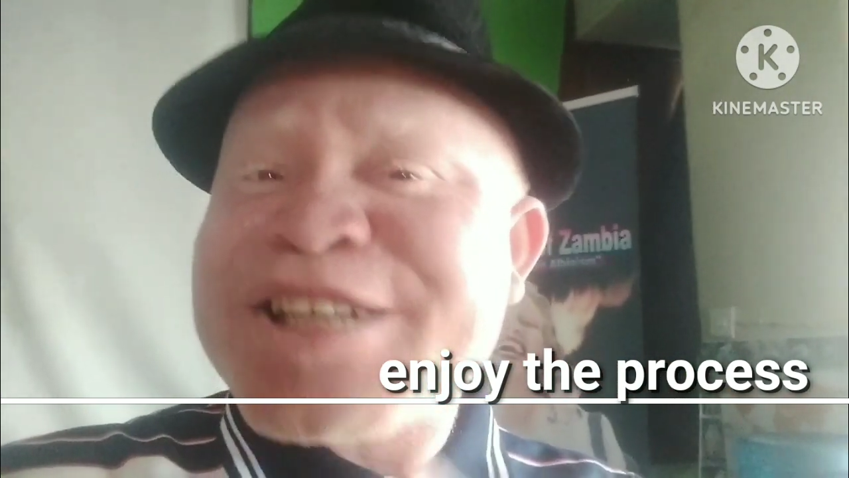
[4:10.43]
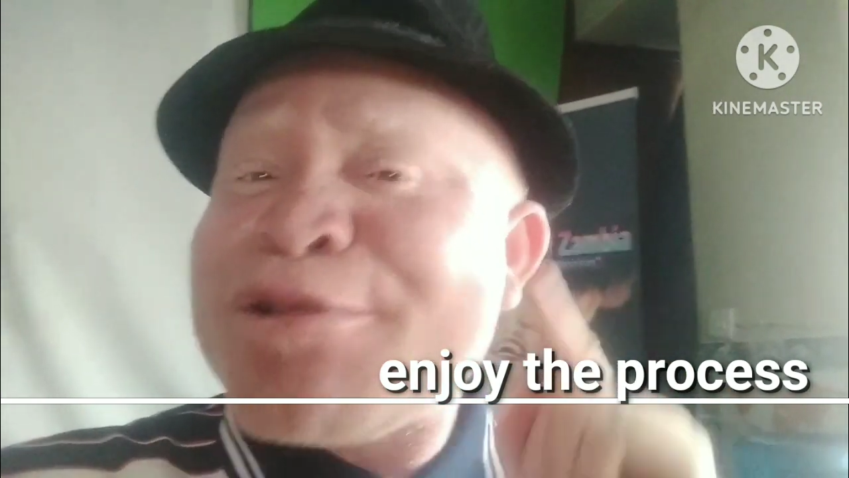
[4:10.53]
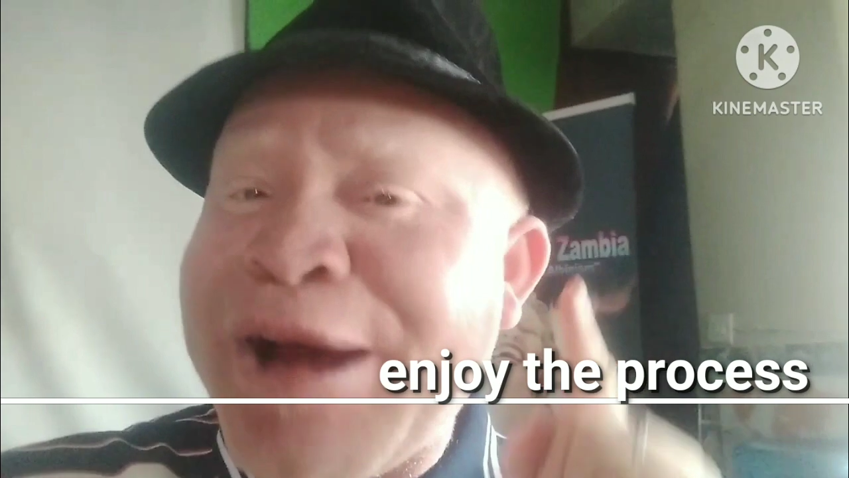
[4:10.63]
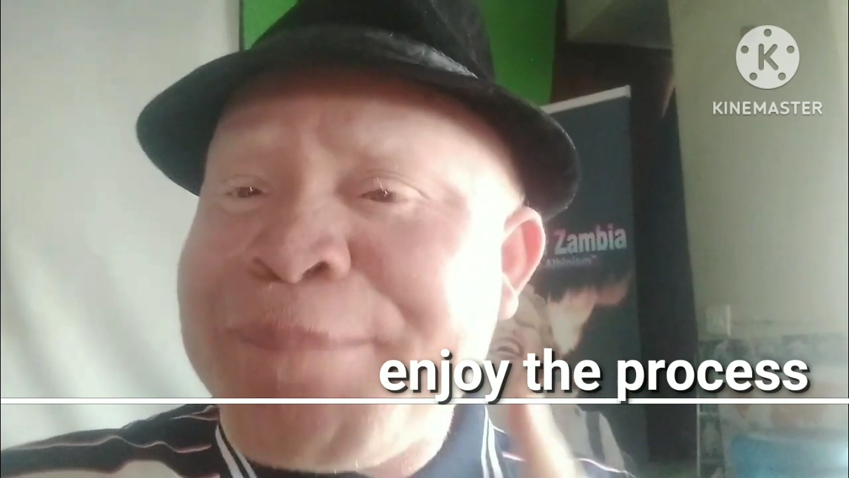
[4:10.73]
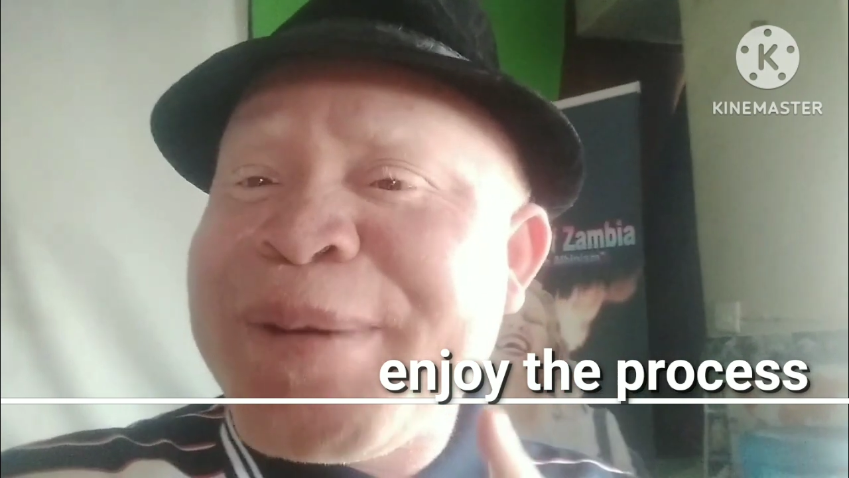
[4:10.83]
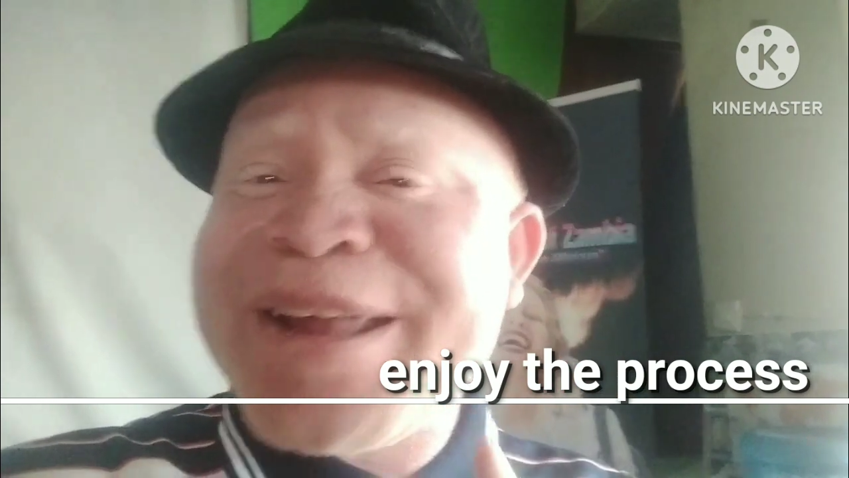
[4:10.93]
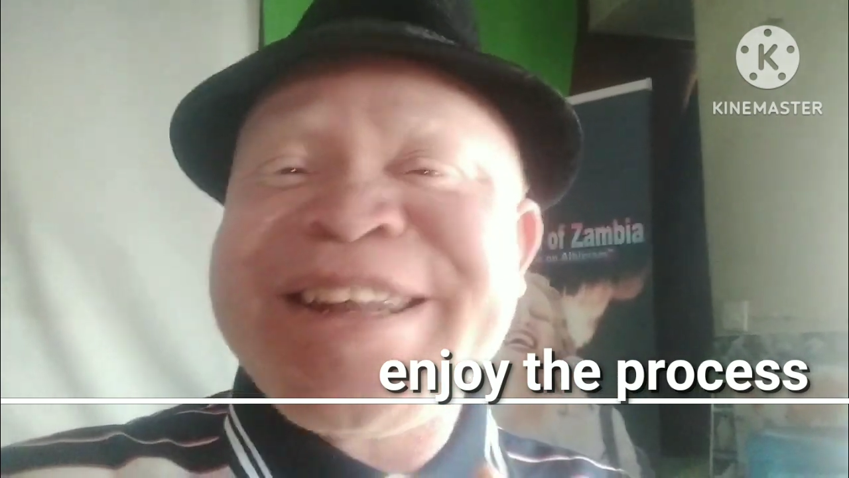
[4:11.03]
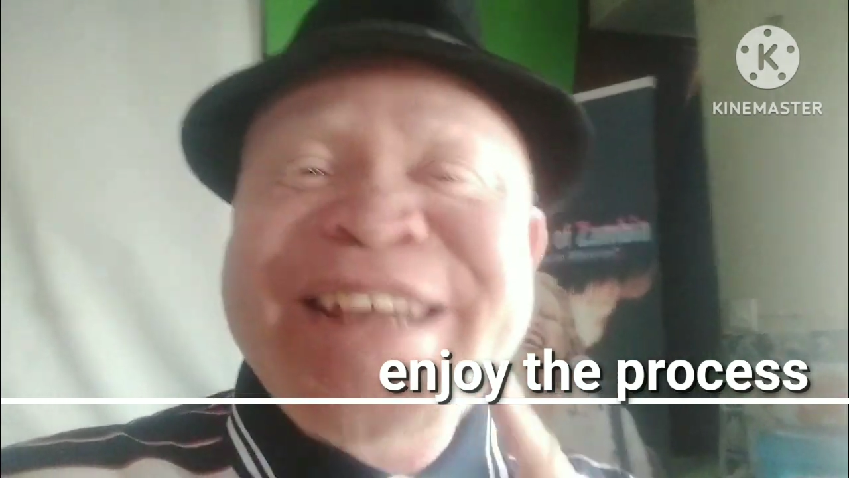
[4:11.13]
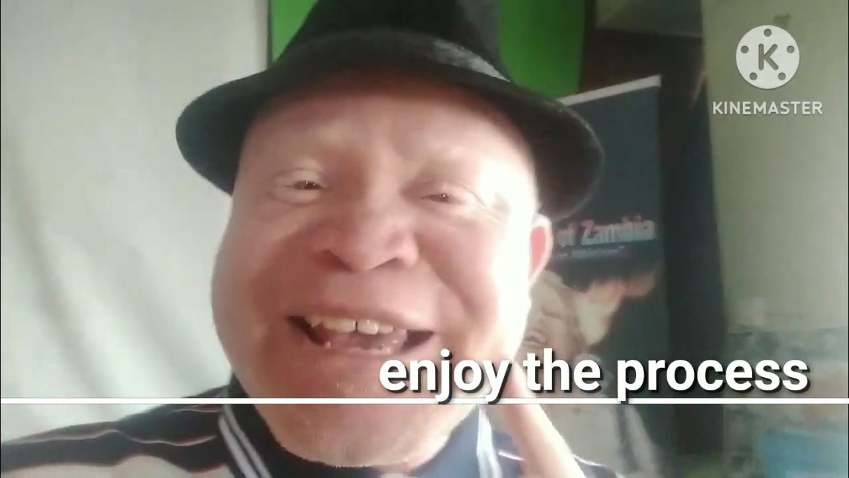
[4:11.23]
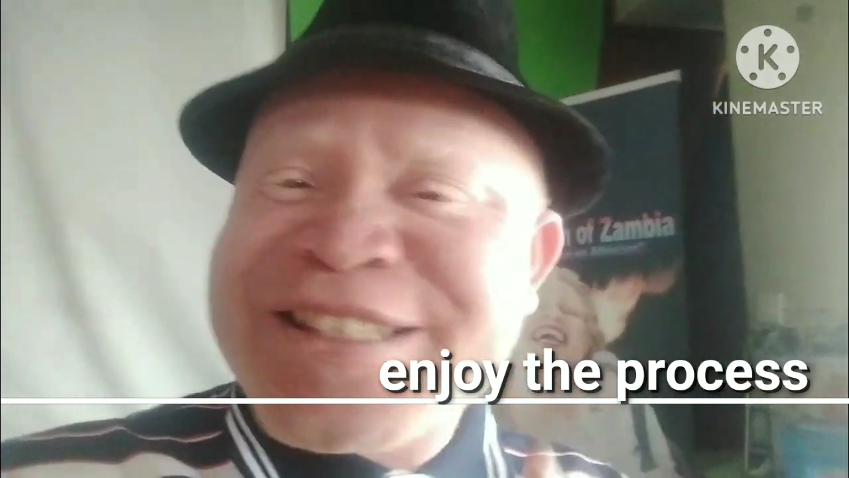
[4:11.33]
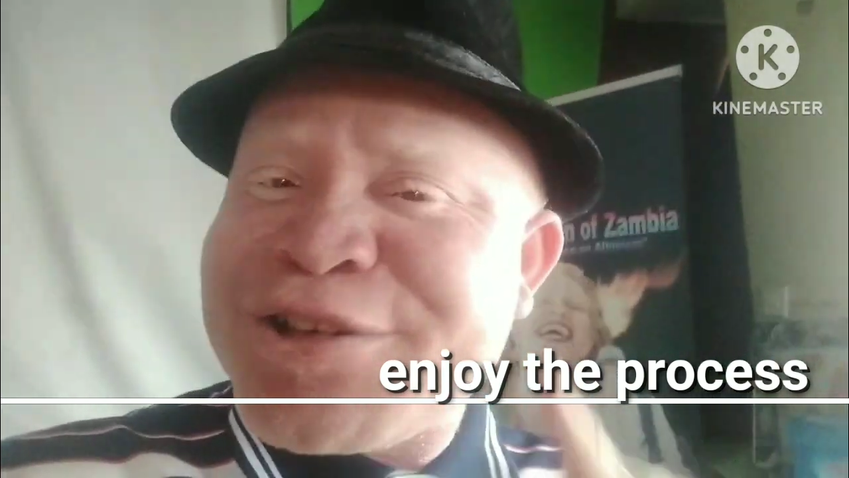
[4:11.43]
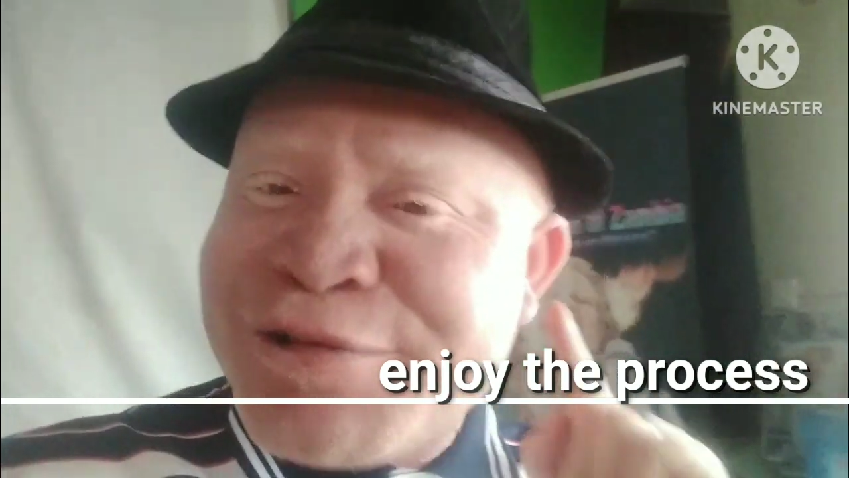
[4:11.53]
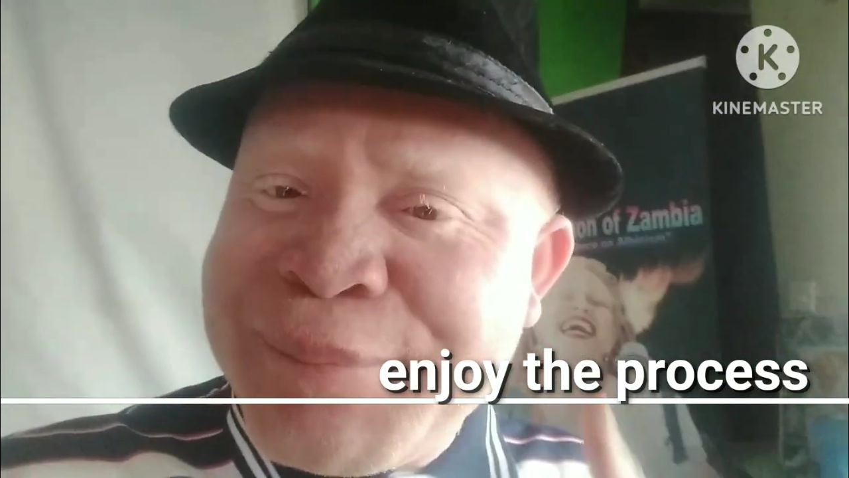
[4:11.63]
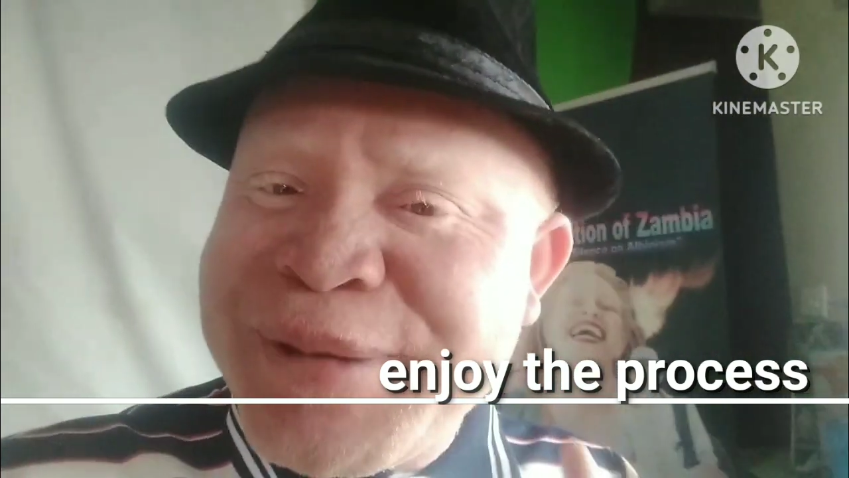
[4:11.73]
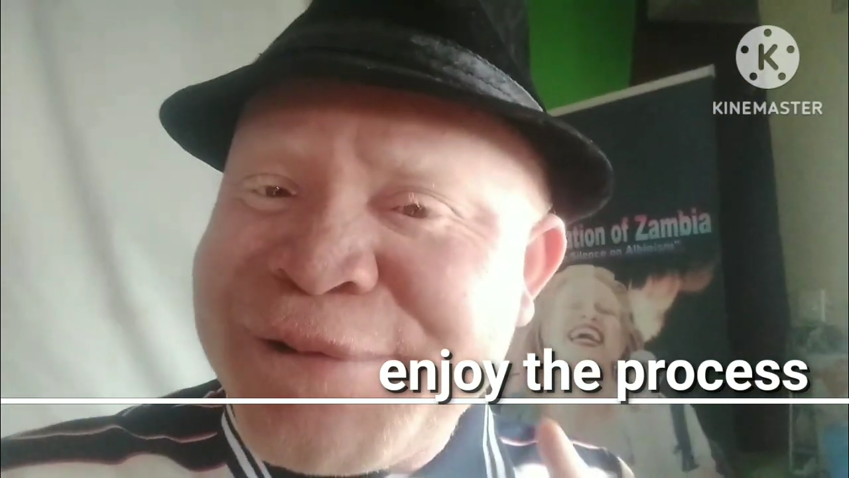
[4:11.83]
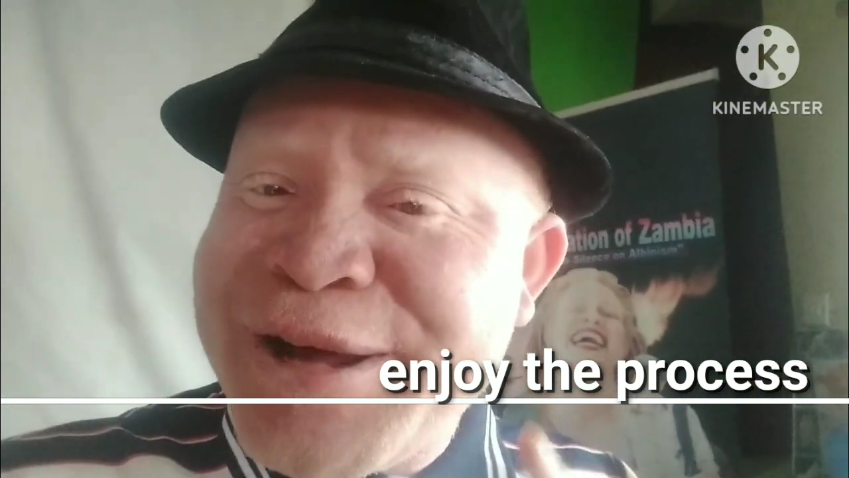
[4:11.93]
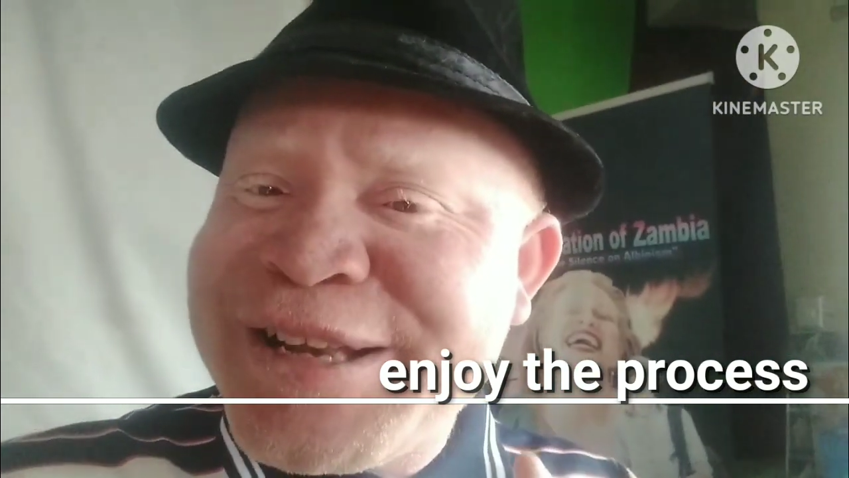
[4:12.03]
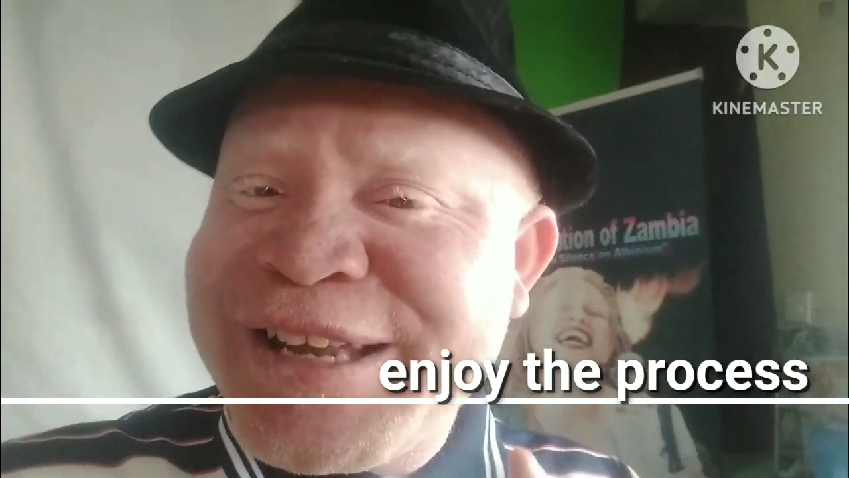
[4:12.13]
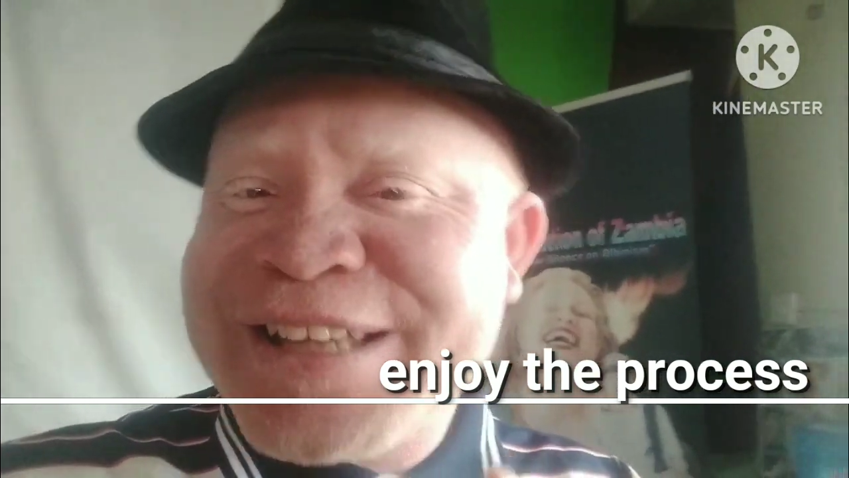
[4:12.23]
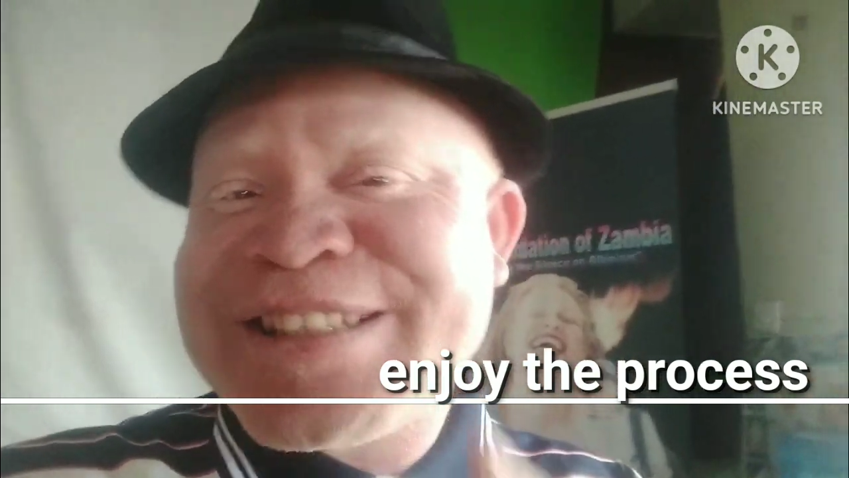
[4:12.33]
It will happen. Yes, it will happen
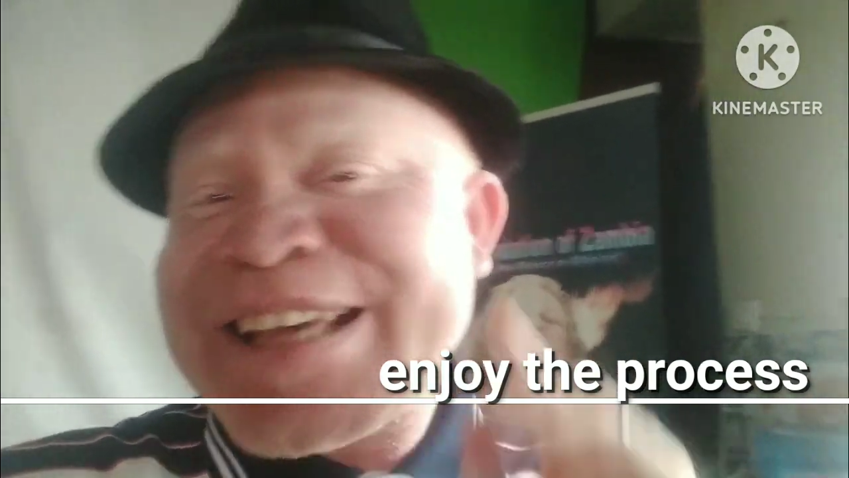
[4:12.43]
one day.